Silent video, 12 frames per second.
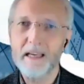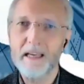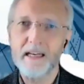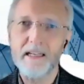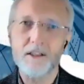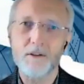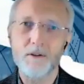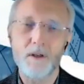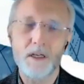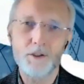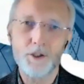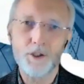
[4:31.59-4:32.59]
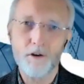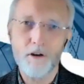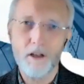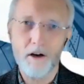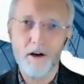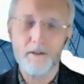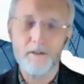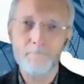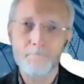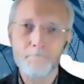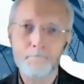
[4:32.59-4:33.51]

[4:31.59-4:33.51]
it into a journal article